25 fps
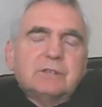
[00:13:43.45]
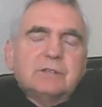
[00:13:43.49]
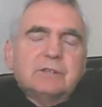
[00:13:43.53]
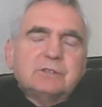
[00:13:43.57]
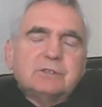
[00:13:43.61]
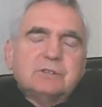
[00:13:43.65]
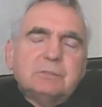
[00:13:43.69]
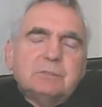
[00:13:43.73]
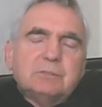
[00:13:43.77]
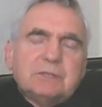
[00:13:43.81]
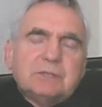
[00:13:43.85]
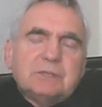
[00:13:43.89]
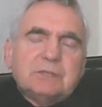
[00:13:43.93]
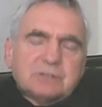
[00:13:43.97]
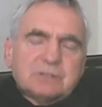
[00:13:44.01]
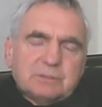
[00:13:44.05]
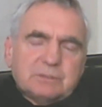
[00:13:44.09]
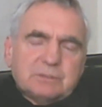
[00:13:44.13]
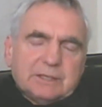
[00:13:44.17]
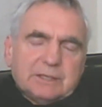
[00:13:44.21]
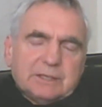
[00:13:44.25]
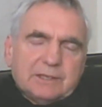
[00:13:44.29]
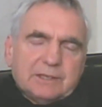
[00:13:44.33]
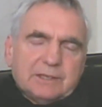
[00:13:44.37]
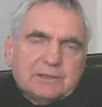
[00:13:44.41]
saying she
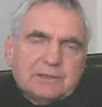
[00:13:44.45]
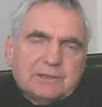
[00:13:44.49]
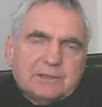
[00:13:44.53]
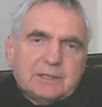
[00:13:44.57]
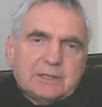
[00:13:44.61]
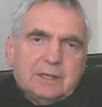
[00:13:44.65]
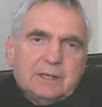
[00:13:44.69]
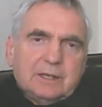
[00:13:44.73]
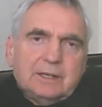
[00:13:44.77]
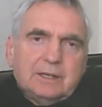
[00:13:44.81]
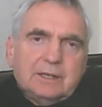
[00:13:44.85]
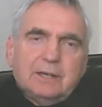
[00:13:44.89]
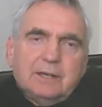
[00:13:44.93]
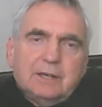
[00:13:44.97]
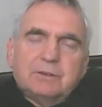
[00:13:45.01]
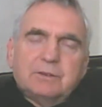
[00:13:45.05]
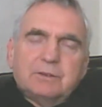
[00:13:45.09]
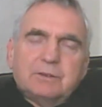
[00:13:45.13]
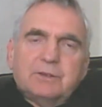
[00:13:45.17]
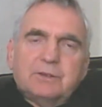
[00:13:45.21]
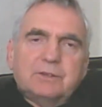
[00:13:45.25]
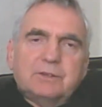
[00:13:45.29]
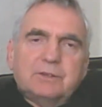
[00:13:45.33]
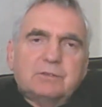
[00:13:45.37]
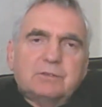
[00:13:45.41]
missed me. I
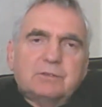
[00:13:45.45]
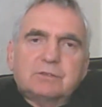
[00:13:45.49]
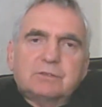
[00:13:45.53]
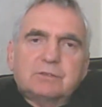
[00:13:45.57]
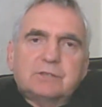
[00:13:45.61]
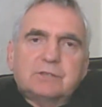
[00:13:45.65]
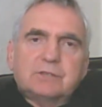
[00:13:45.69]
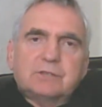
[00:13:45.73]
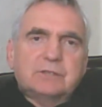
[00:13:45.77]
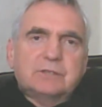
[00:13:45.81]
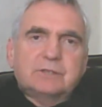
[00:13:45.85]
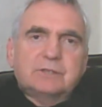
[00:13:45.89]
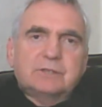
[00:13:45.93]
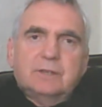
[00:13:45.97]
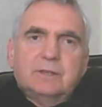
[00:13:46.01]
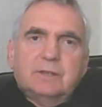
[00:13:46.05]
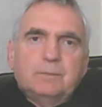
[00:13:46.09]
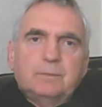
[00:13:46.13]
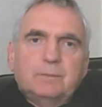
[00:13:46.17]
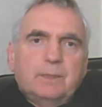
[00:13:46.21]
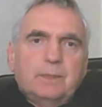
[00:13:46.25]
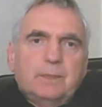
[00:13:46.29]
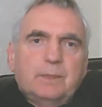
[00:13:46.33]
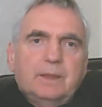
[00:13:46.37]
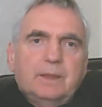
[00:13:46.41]
thought this was crazy.